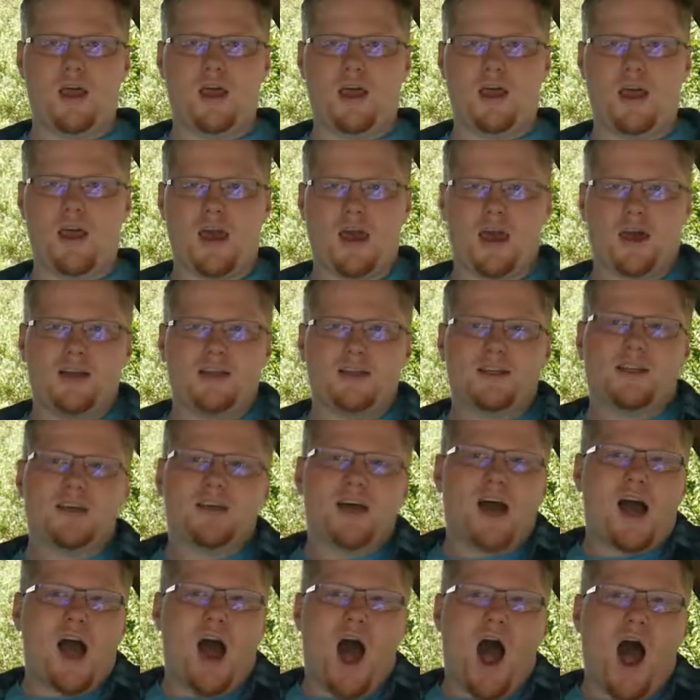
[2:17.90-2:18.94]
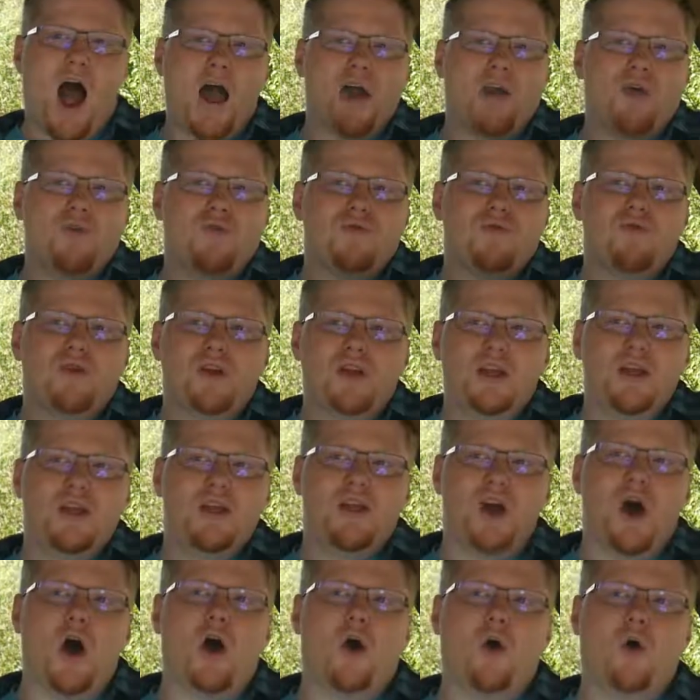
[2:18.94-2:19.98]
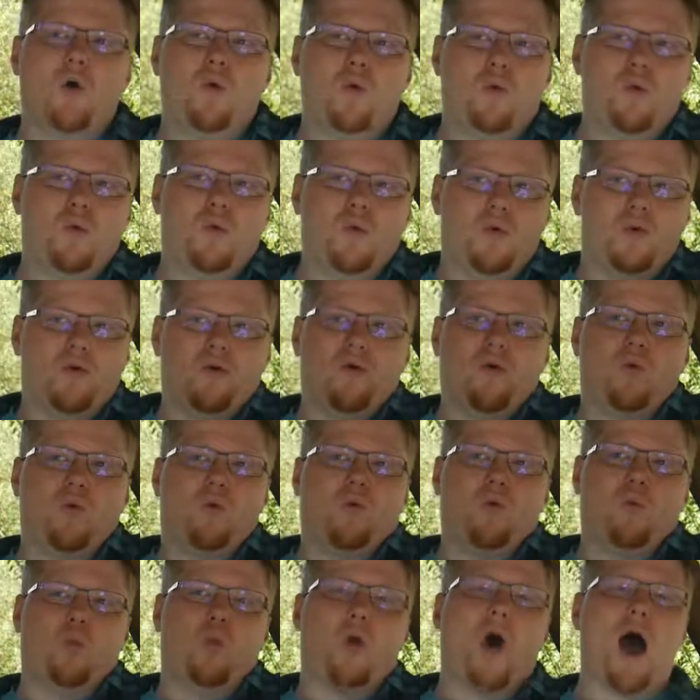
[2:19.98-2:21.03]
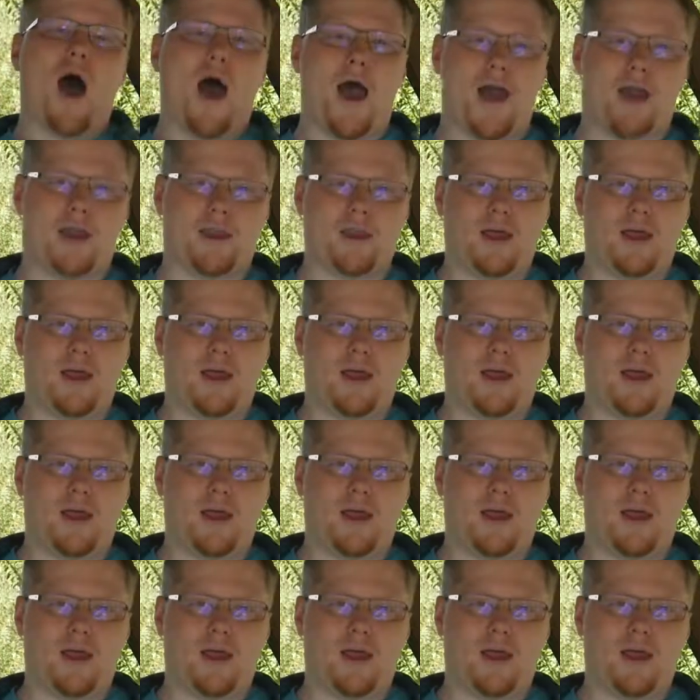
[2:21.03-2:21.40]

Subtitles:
And I don't really know why.